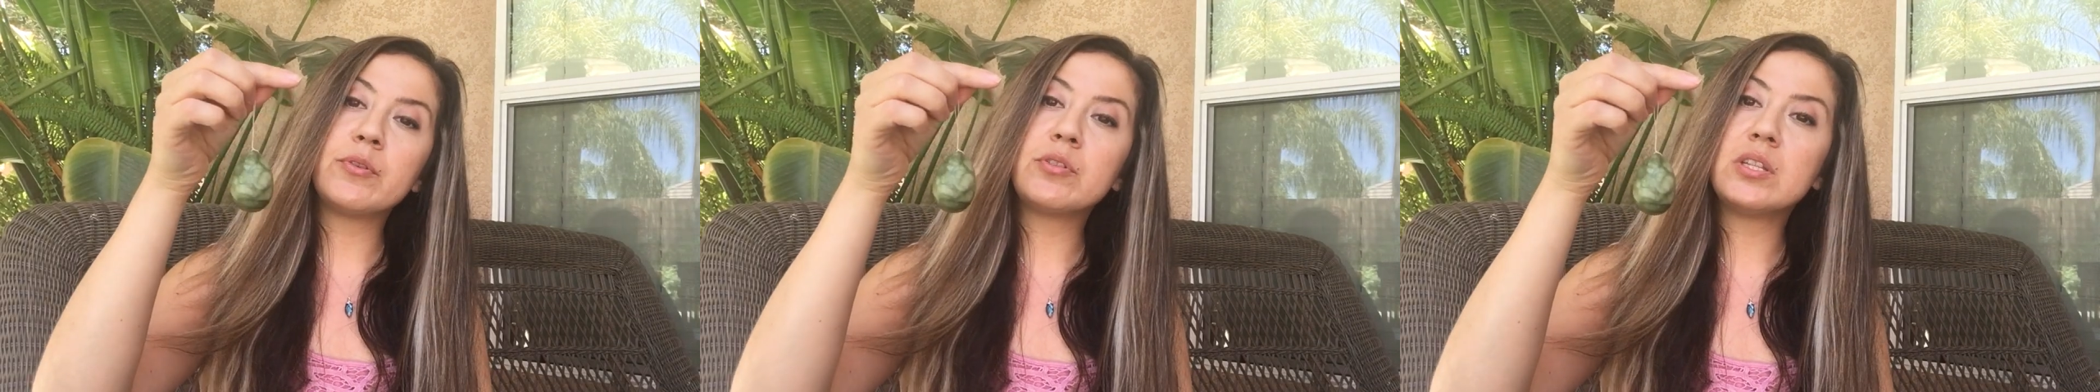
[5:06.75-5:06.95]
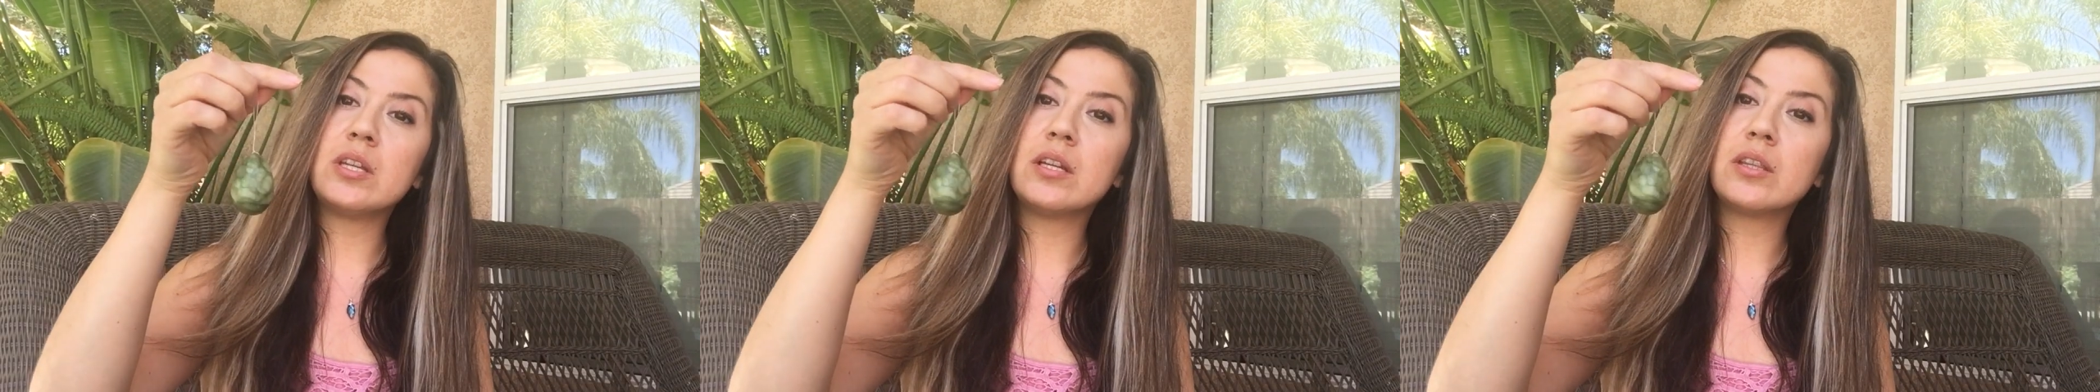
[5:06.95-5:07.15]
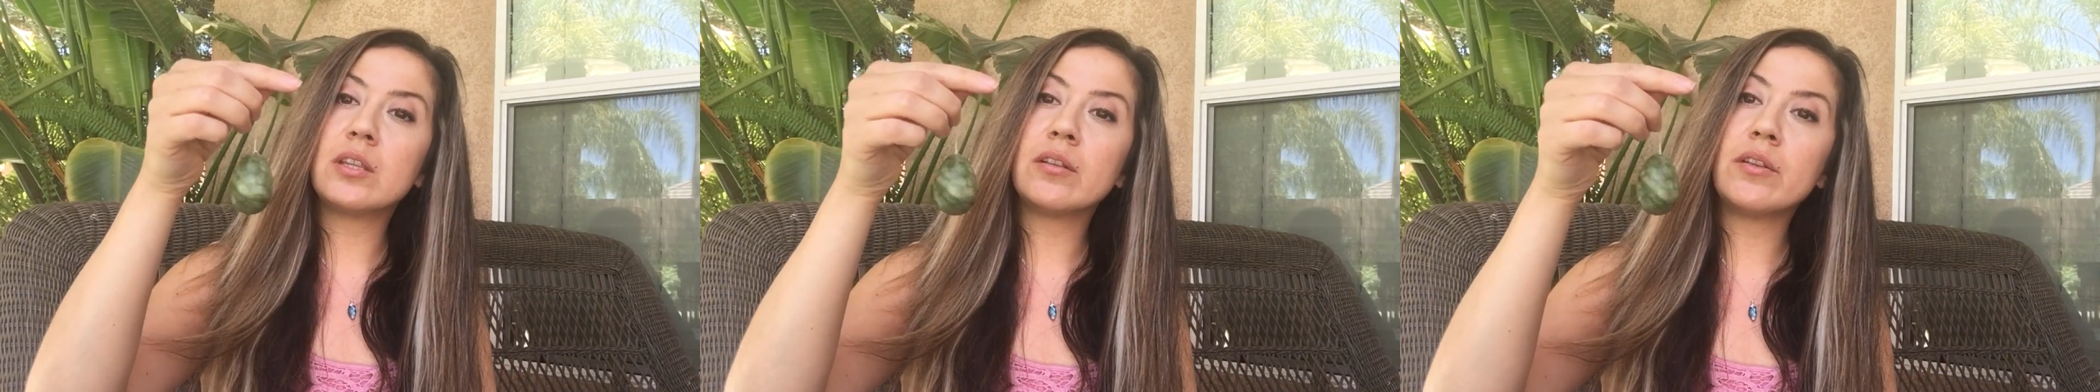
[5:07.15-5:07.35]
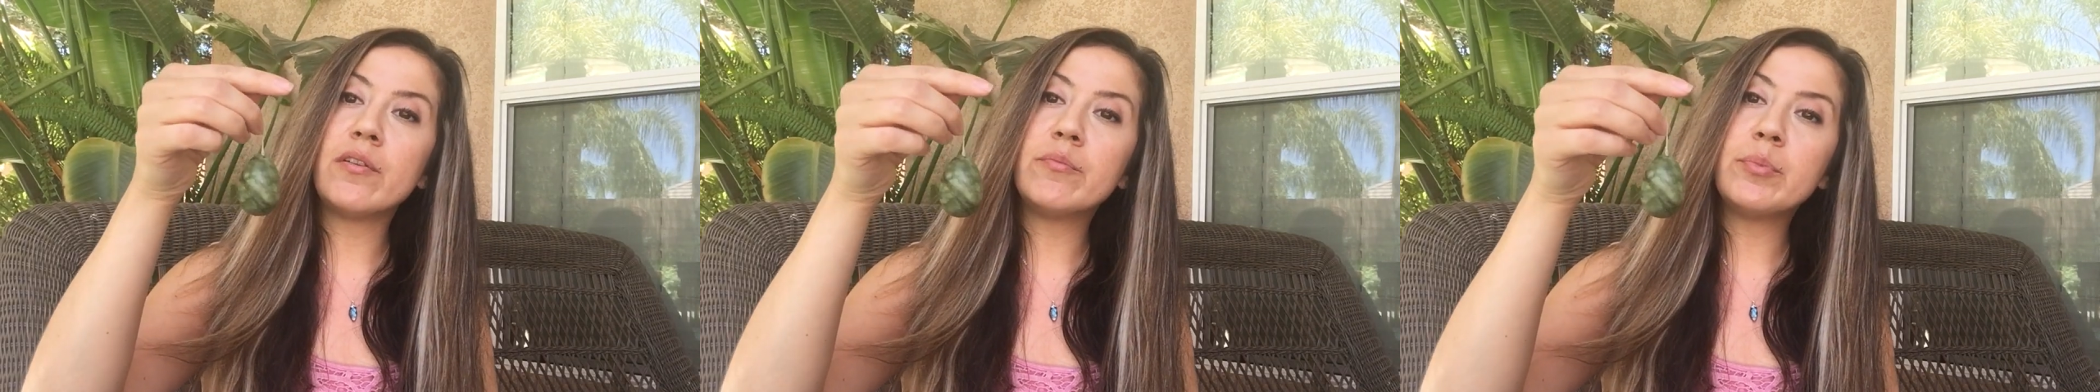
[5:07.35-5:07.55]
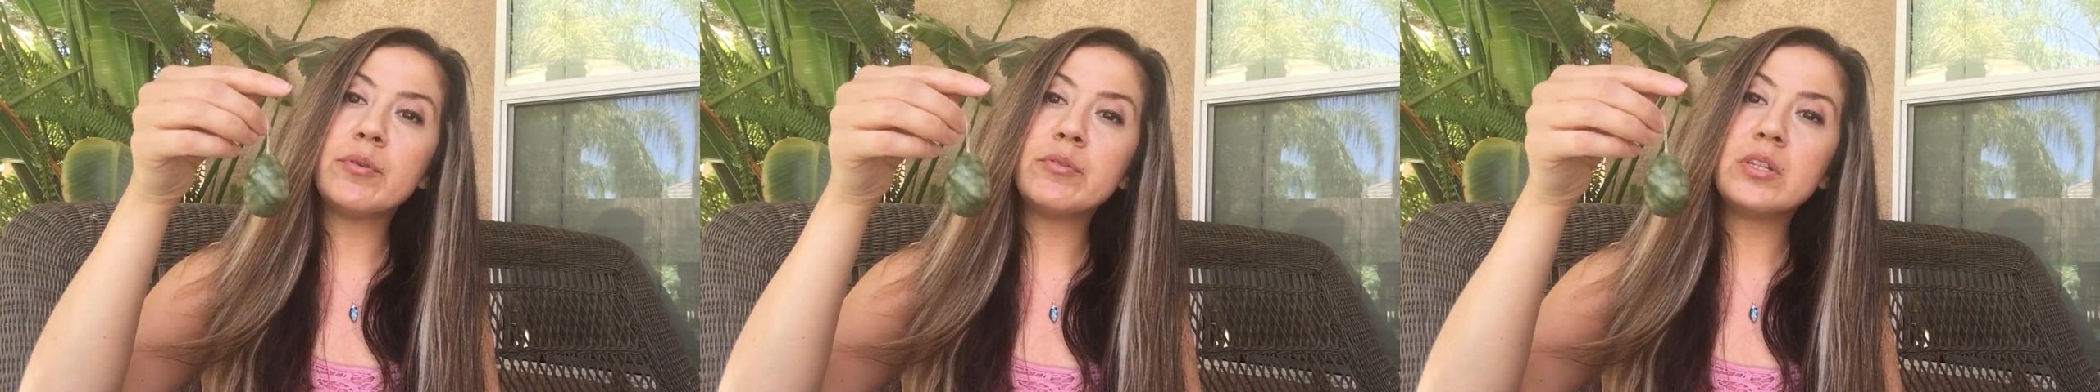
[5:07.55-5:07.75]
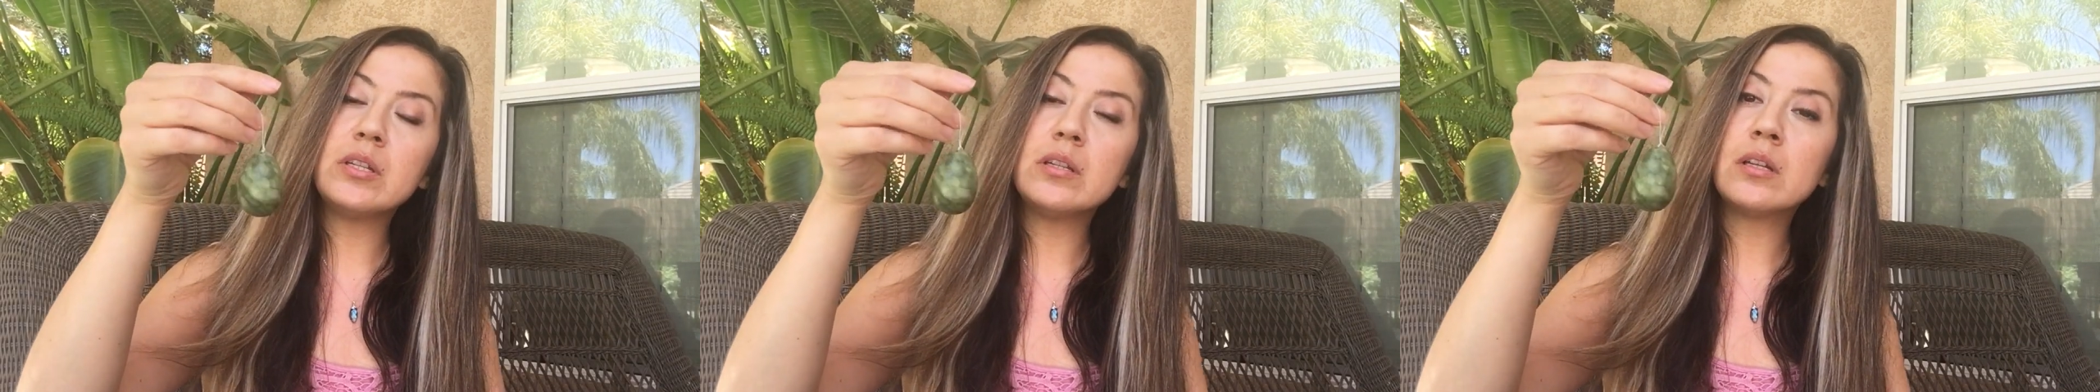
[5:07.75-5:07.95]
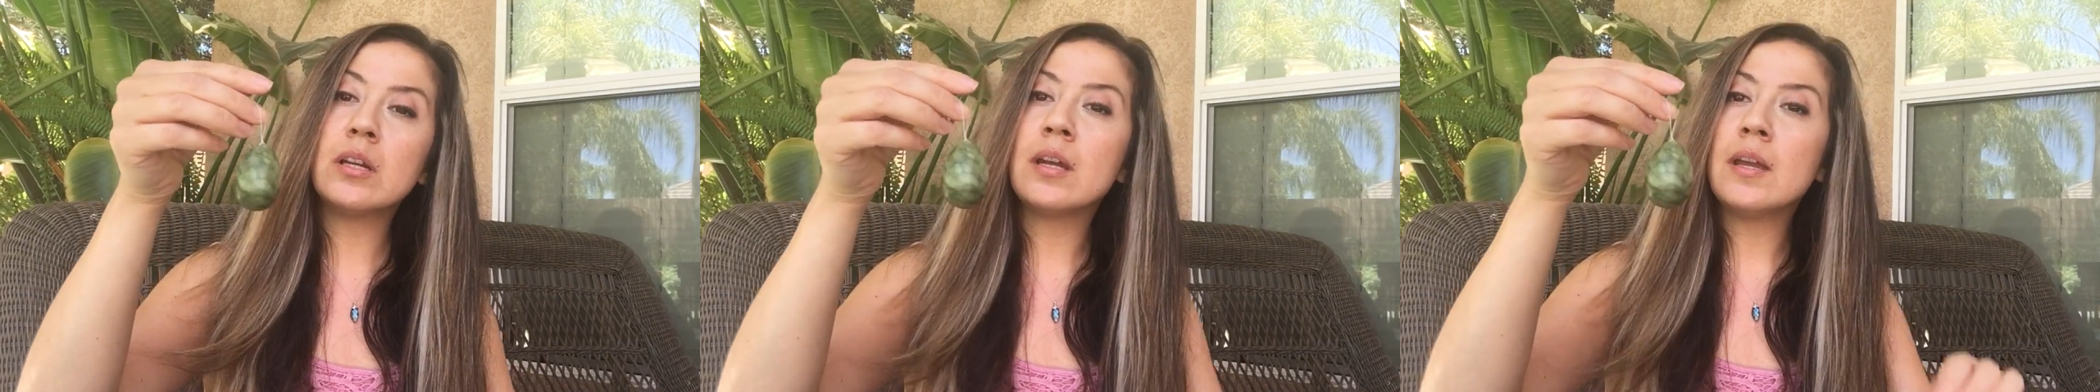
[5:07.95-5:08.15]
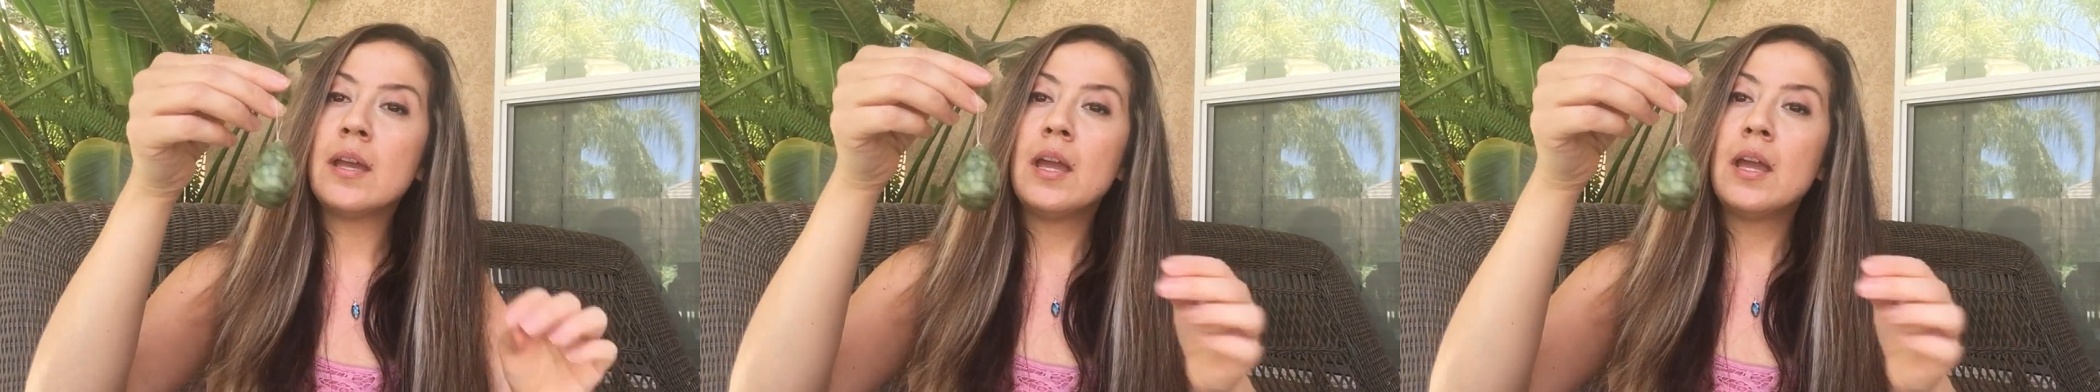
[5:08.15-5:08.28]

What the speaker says: Boutique, the Love Boutique,